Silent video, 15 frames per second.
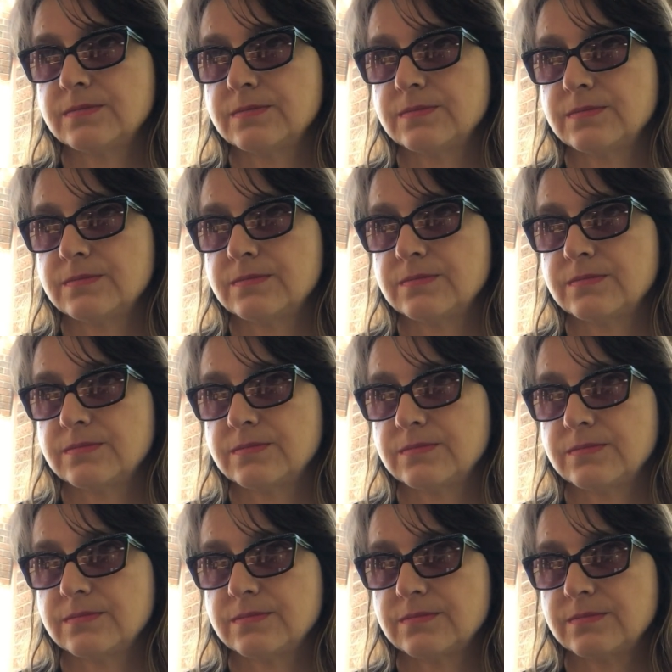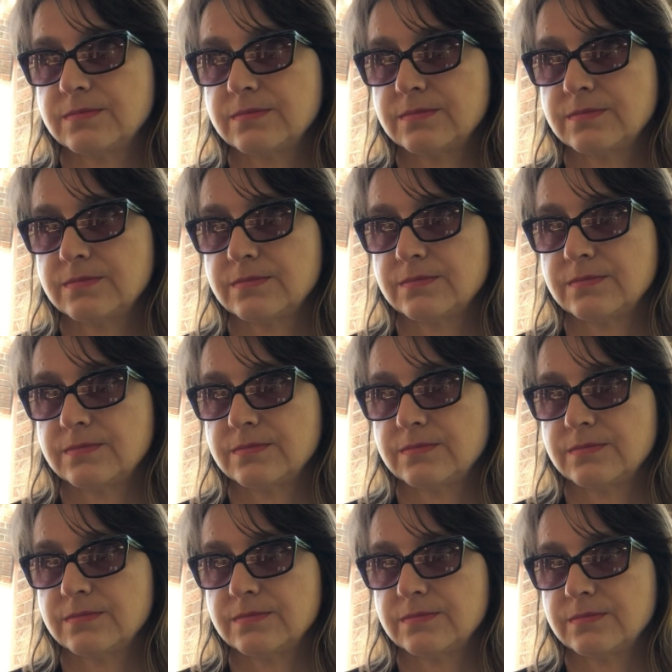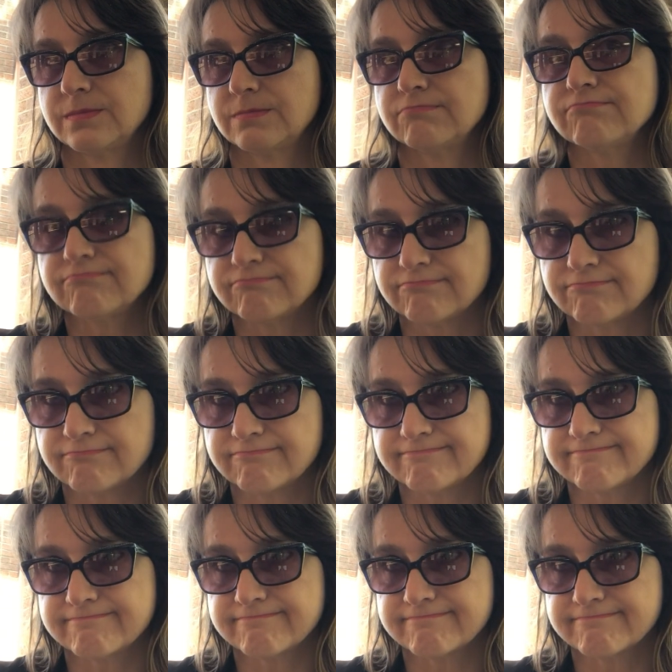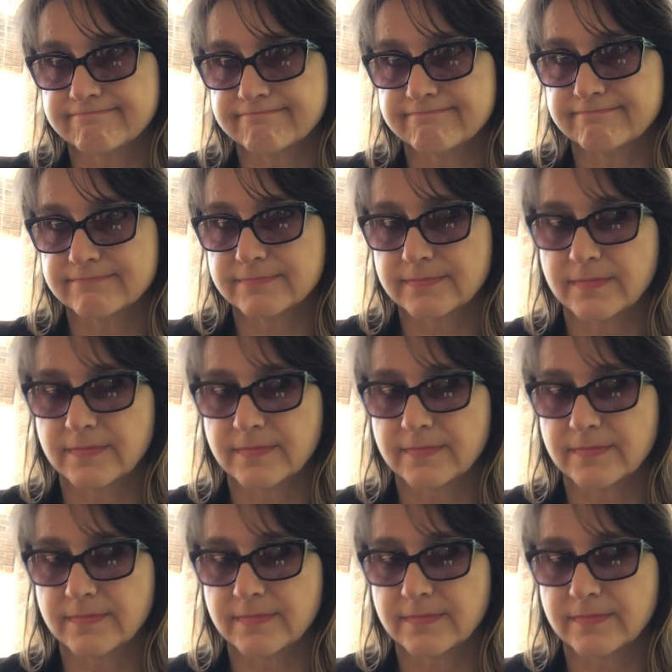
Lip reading: Nothing is said.